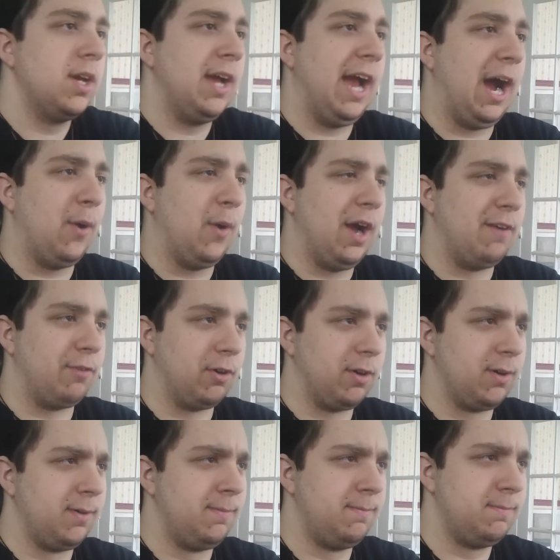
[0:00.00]

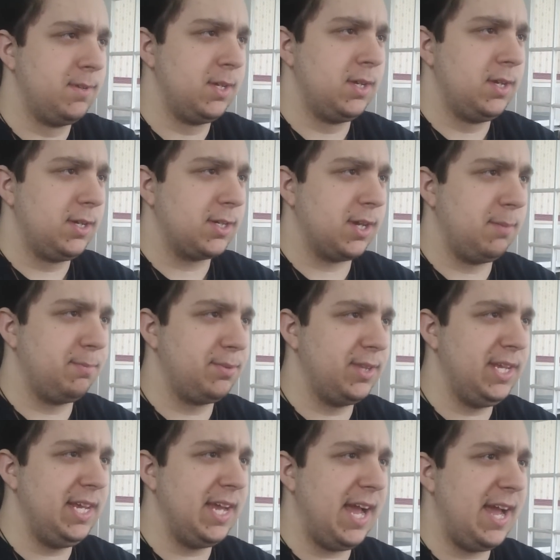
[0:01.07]
However,
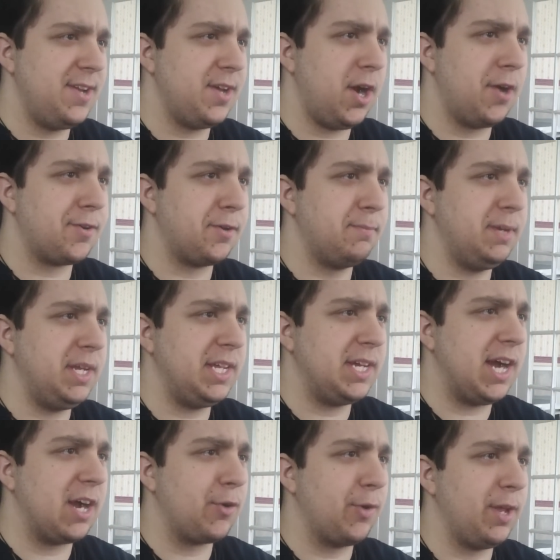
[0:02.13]
complete and utter
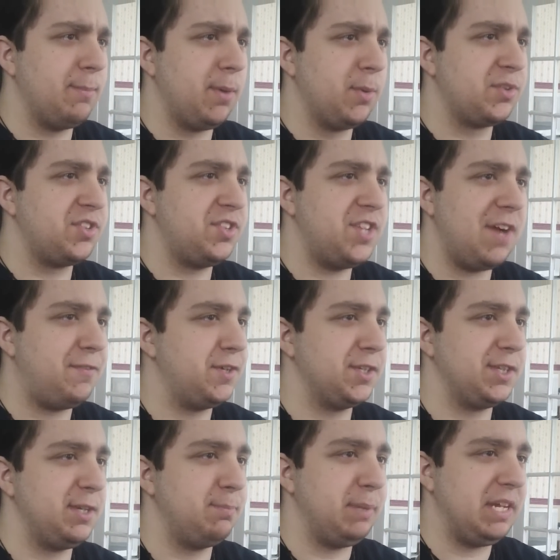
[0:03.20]
mediocrity most
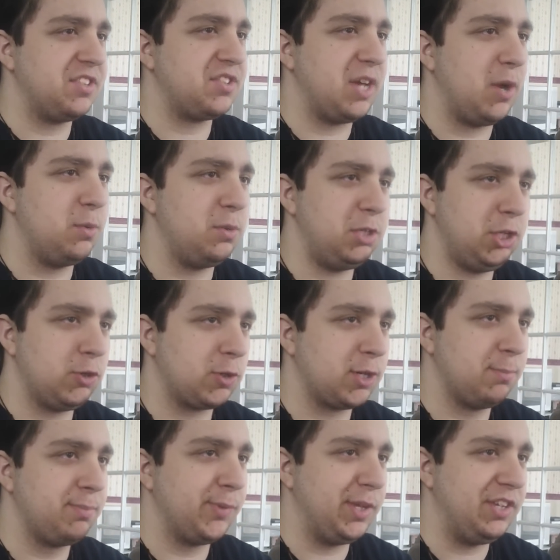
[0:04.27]
definitely beats out near
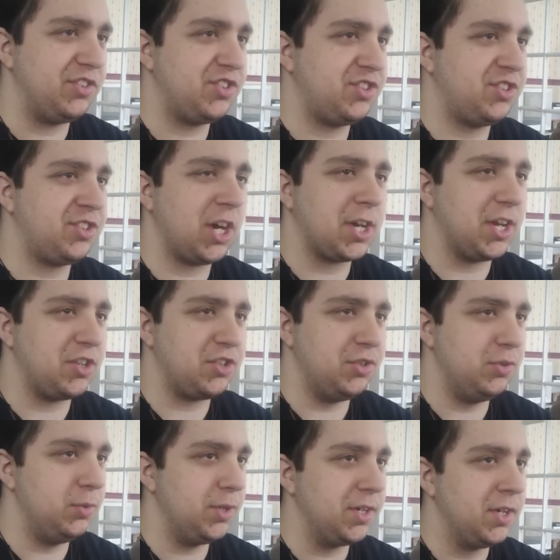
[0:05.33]
complete
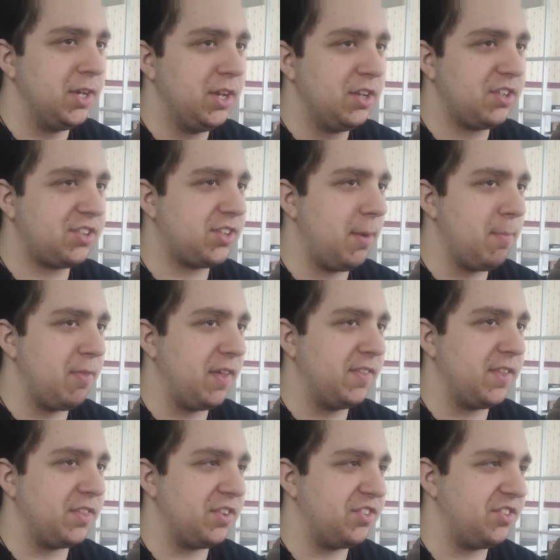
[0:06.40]
suckitude,
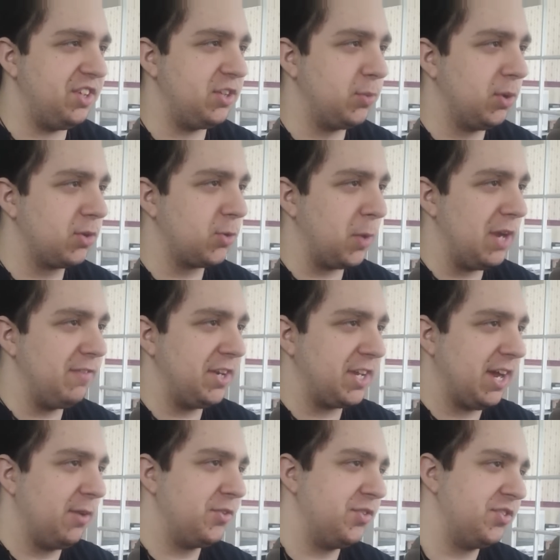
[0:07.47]
something that the sequel, Grave
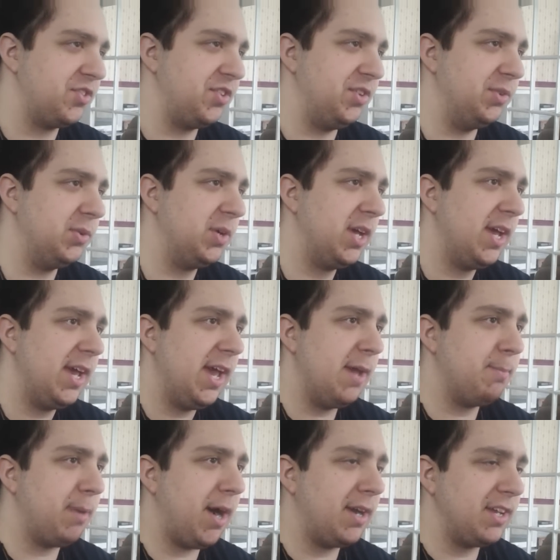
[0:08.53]
Encounters 2,
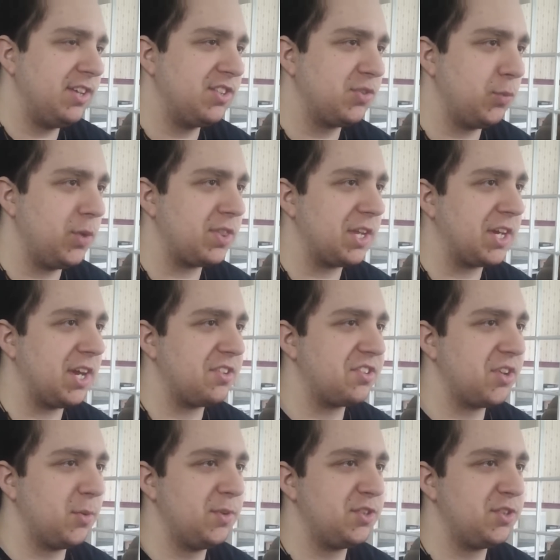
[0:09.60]
embodies with the gusto